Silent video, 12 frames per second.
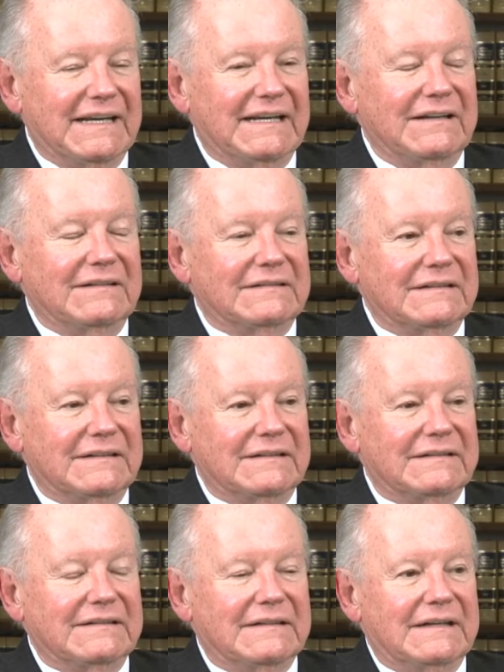and
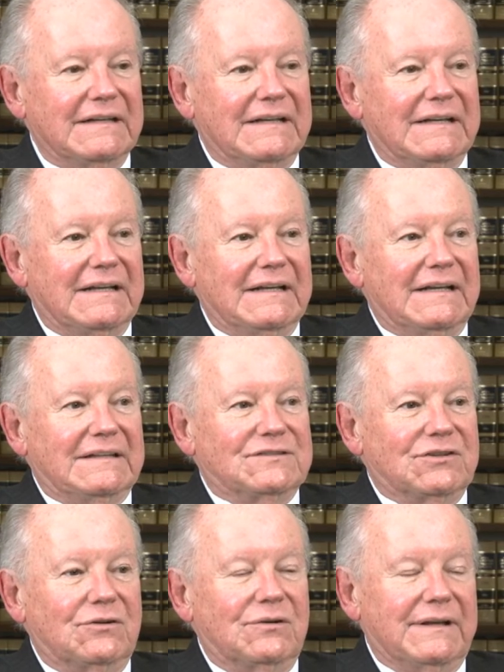uh,
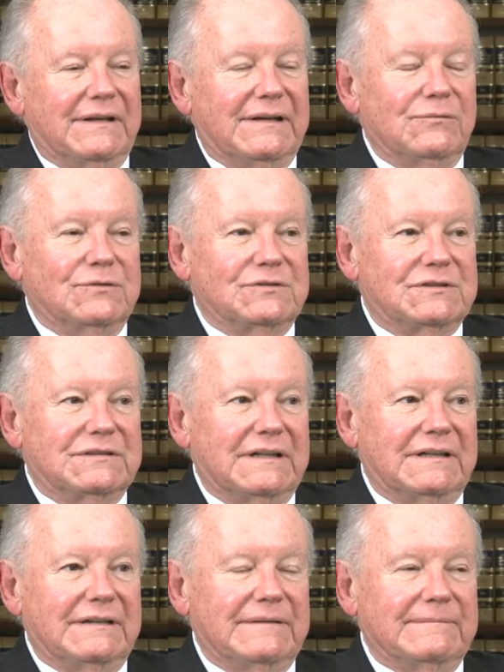so it was
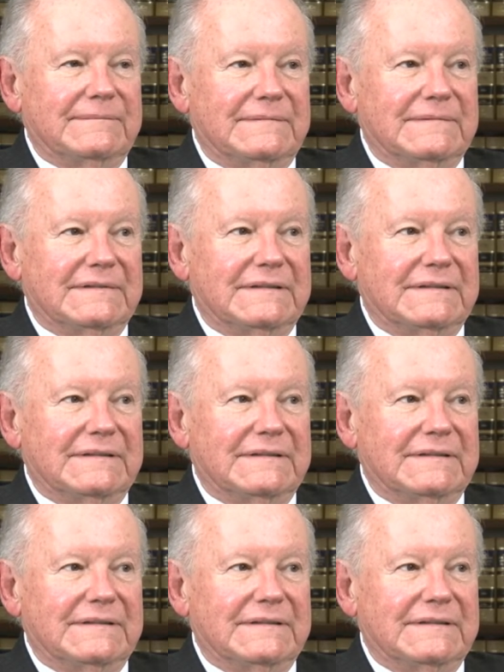um,